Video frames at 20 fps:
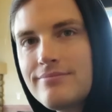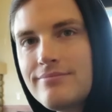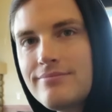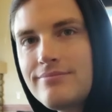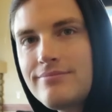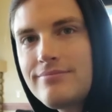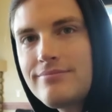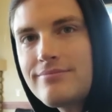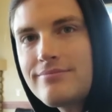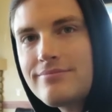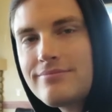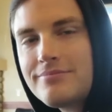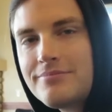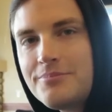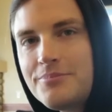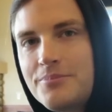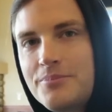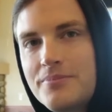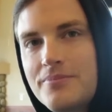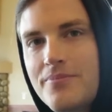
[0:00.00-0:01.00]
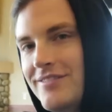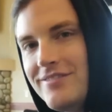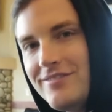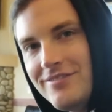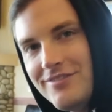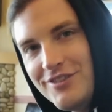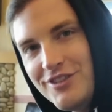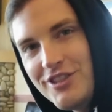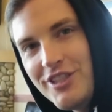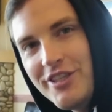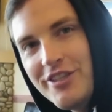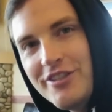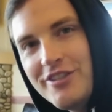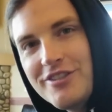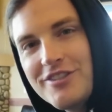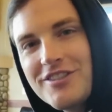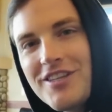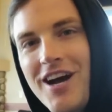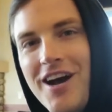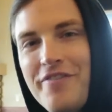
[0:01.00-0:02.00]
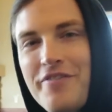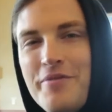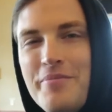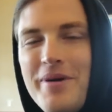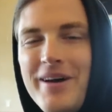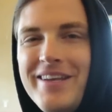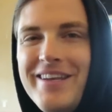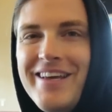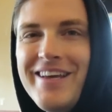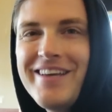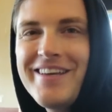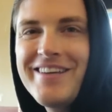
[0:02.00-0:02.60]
Ohio. Cheers, Coffee Monday.